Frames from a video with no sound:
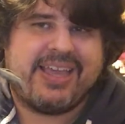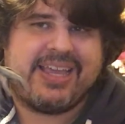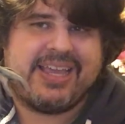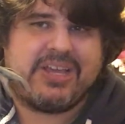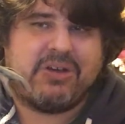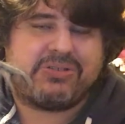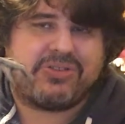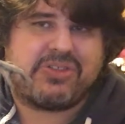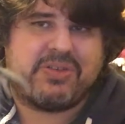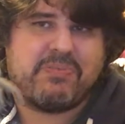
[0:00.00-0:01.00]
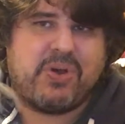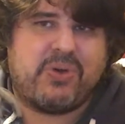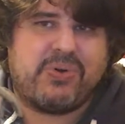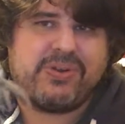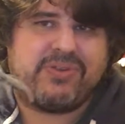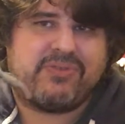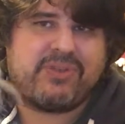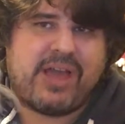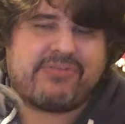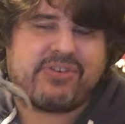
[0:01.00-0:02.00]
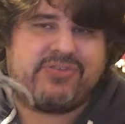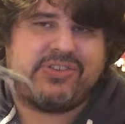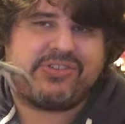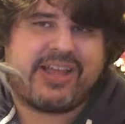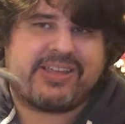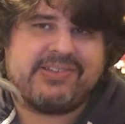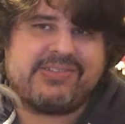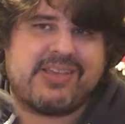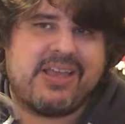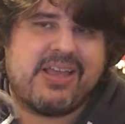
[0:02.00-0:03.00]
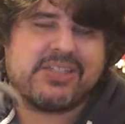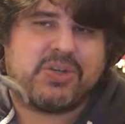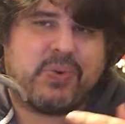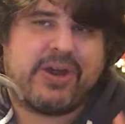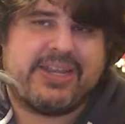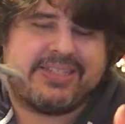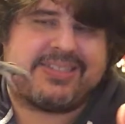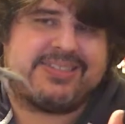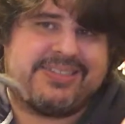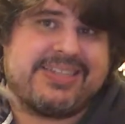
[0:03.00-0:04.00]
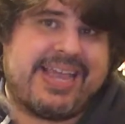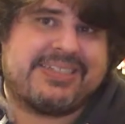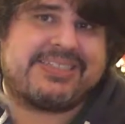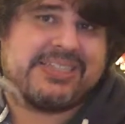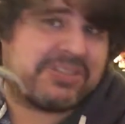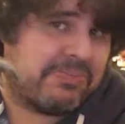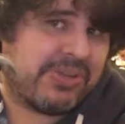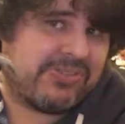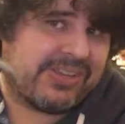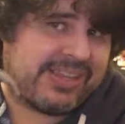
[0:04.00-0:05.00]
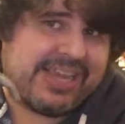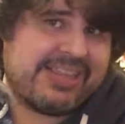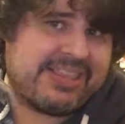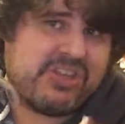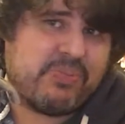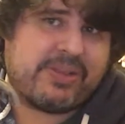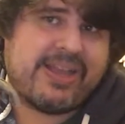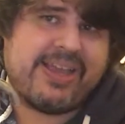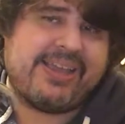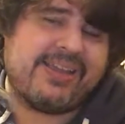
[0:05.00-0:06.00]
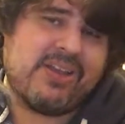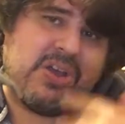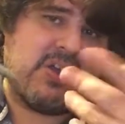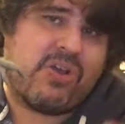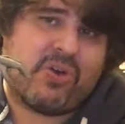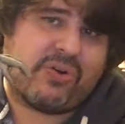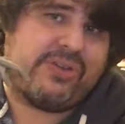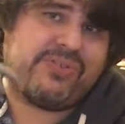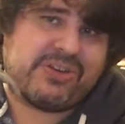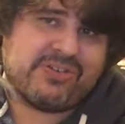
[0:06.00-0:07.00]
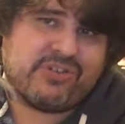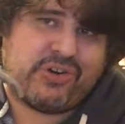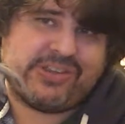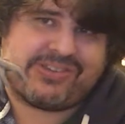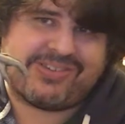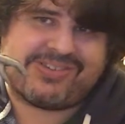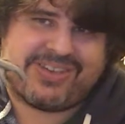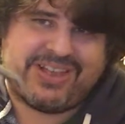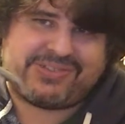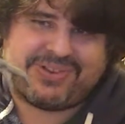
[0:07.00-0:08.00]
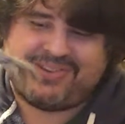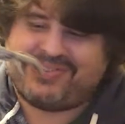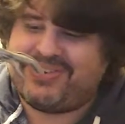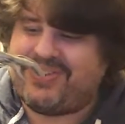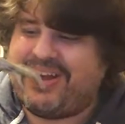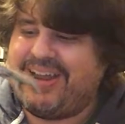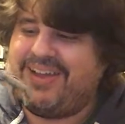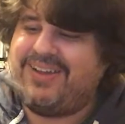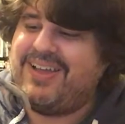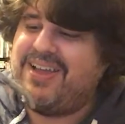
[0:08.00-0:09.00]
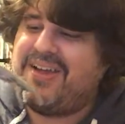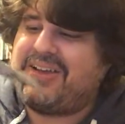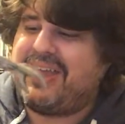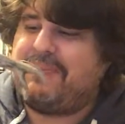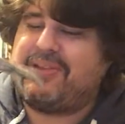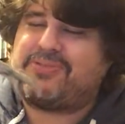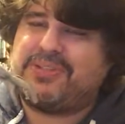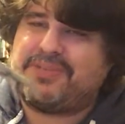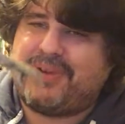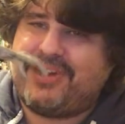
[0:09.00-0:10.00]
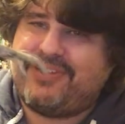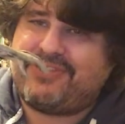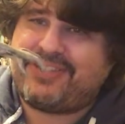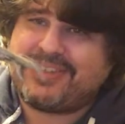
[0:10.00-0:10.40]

he goes into the mode after a few seconds to where he's dancing to music, anything you play, or even your voice. So that's what he's doing right now. Okay, I'm gonna switch him off,